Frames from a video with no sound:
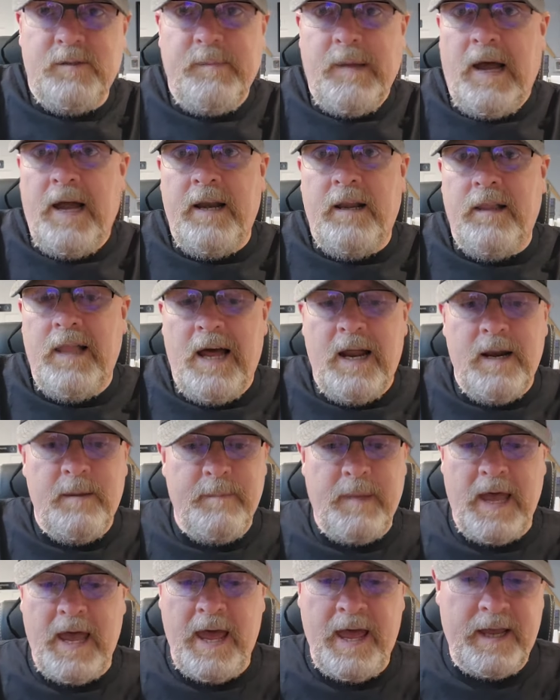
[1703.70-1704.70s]
was buying a lot of
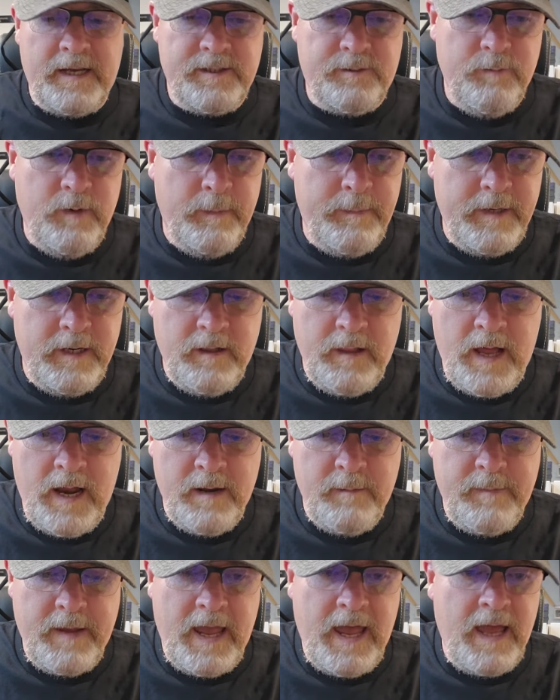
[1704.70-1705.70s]
packs, ripping a
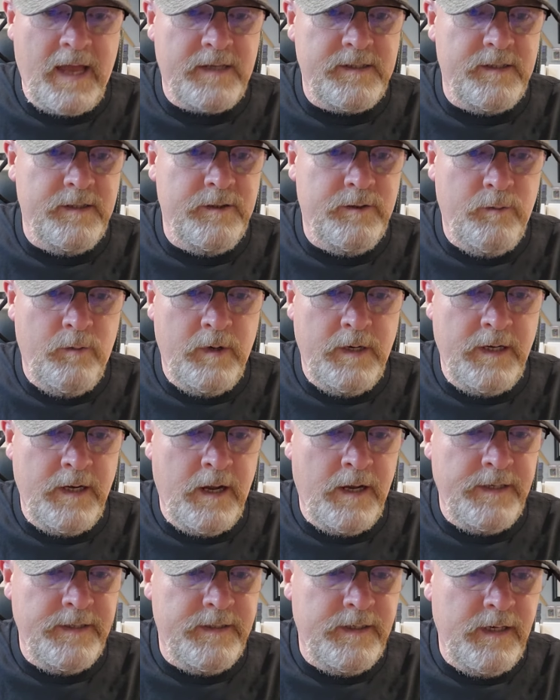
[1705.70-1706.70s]
lot of packs in
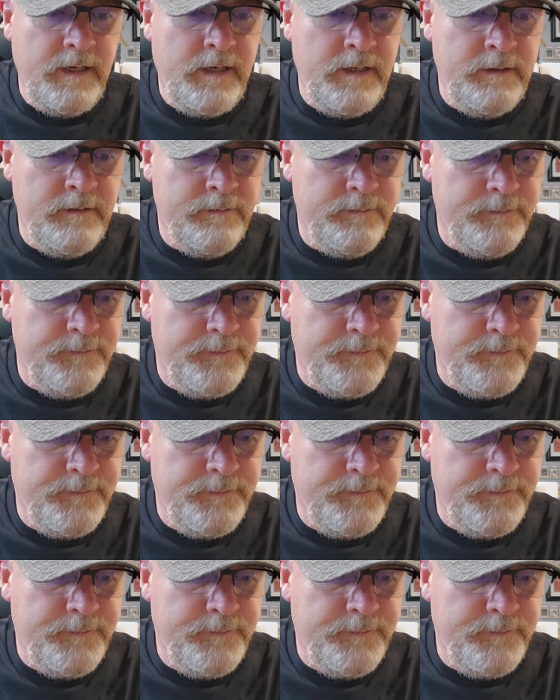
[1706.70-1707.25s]
2019.